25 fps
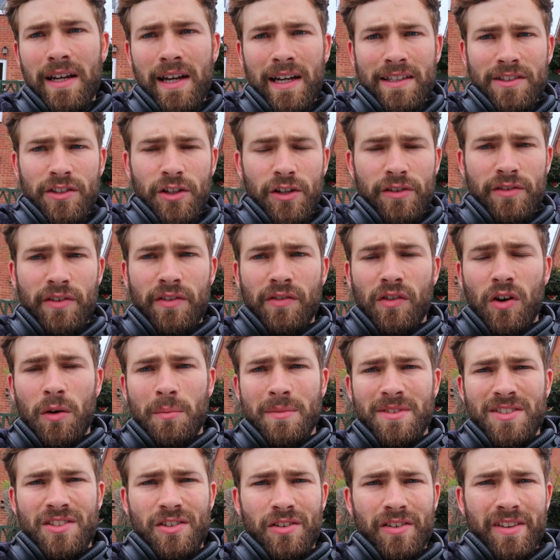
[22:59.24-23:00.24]
don't know if I've
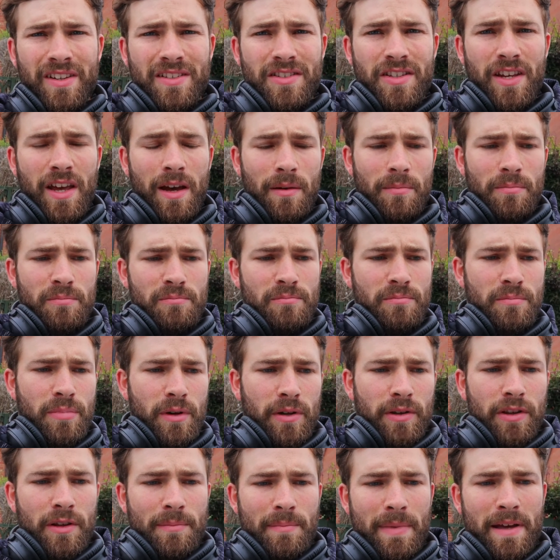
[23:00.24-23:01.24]
commented on this yet,
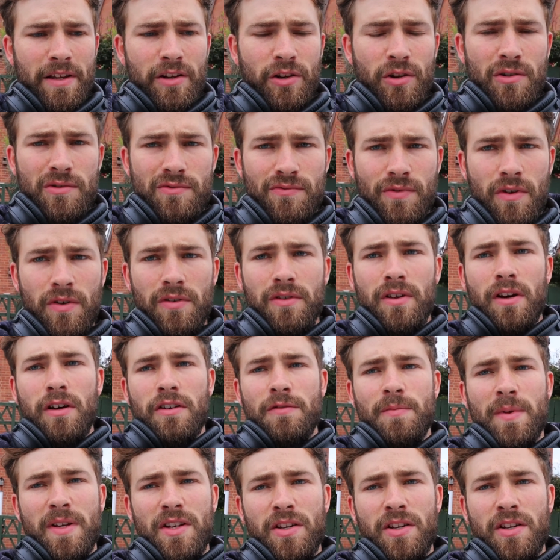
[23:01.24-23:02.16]
but the Meadows row that I've been